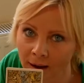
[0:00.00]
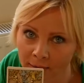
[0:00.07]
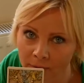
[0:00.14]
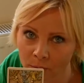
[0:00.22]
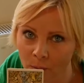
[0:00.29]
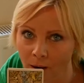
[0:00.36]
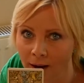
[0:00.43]

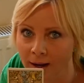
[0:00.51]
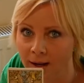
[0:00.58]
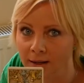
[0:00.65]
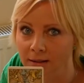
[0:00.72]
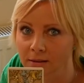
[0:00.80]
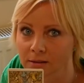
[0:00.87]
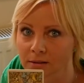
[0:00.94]
other
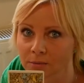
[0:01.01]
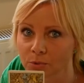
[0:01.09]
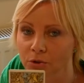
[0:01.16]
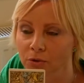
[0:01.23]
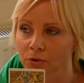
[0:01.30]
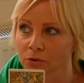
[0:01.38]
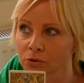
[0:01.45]
ways,
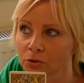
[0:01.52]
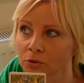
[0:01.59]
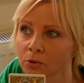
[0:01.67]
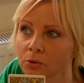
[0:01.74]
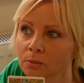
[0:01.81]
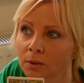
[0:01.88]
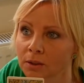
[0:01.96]
because
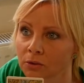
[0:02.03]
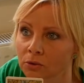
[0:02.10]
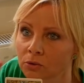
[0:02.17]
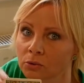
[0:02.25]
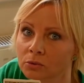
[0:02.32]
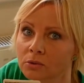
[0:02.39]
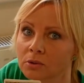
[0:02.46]
you might
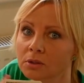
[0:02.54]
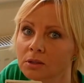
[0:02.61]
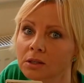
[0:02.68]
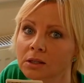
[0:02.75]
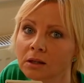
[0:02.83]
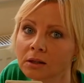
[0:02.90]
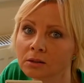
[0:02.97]
not
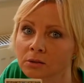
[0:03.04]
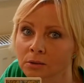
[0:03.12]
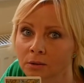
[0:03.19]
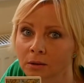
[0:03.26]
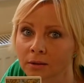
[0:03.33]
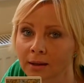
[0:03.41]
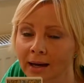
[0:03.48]
see as you
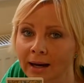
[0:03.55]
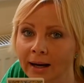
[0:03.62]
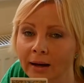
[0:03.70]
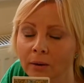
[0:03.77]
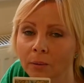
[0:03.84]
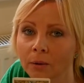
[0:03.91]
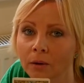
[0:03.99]
are
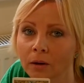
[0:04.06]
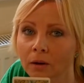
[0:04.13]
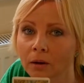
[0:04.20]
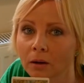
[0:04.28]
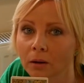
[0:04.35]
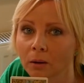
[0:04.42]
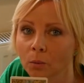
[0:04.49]
now
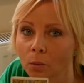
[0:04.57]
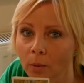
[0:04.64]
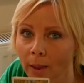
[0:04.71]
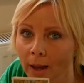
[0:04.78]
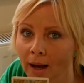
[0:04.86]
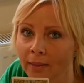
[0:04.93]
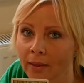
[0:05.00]

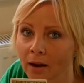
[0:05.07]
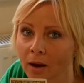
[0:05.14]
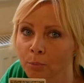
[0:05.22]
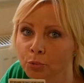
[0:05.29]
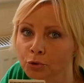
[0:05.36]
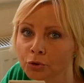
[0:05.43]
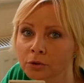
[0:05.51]
what other
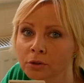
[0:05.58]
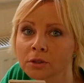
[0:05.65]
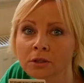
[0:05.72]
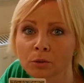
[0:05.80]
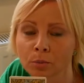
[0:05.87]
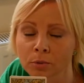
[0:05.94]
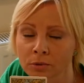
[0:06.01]

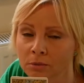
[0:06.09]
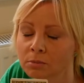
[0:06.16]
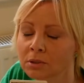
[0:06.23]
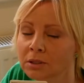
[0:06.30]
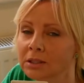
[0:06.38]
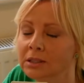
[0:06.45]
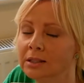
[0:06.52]
opportunities or
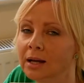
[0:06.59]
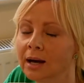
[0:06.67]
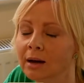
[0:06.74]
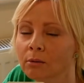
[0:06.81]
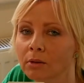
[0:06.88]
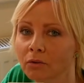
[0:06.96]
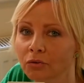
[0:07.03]
possibilities that
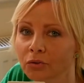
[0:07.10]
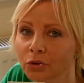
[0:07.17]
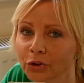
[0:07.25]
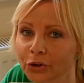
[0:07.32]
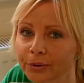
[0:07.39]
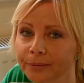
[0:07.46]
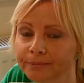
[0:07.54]
are out there for
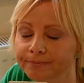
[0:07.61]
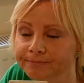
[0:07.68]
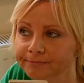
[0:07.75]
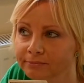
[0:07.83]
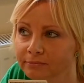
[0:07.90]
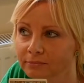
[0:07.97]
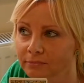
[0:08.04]
you.
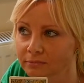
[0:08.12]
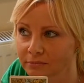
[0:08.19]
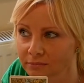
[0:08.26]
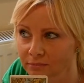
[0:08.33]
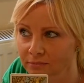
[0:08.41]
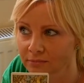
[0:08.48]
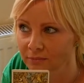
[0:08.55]

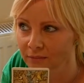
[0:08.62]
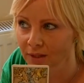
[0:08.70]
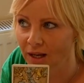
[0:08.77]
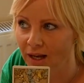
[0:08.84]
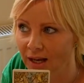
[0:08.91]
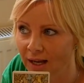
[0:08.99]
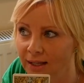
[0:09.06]

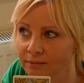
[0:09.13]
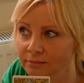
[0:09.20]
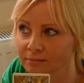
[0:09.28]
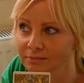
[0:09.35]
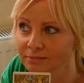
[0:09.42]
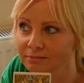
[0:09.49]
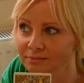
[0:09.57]

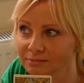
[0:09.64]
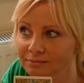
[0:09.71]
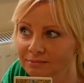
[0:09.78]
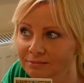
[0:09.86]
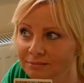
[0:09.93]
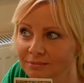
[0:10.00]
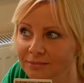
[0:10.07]
And
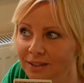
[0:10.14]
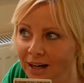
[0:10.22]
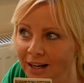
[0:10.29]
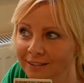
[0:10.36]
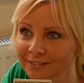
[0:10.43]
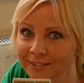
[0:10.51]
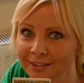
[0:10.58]

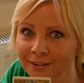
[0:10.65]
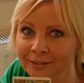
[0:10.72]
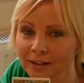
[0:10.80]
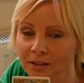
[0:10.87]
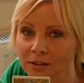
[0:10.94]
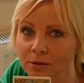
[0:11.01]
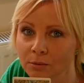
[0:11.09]
I feel
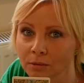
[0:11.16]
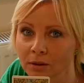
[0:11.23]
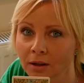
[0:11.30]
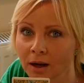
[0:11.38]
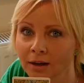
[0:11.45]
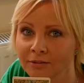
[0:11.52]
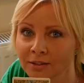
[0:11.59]
that's what
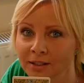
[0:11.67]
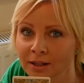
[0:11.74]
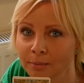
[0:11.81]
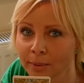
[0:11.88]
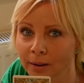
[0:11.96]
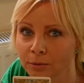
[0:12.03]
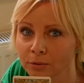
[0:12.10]
life is
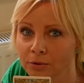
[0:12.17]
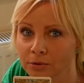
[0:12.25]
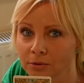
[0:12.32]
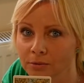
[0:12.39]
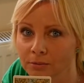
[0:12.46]
about